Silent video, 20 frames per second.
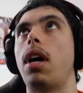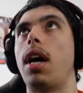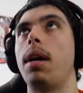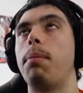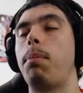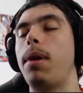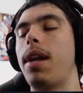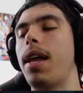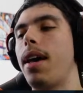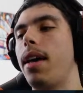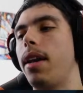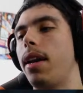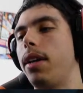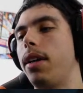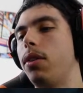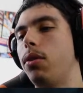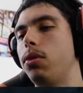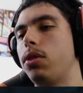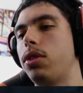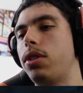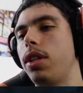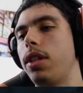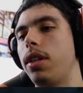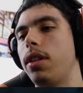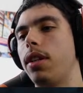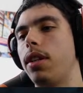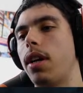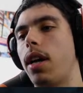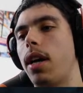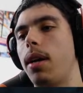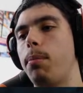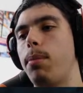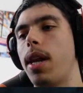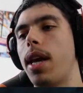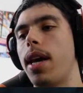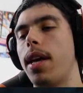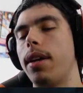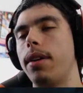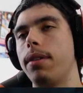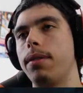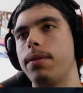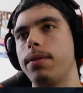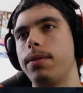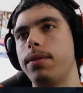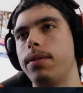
I plan, I don't sit, I plan.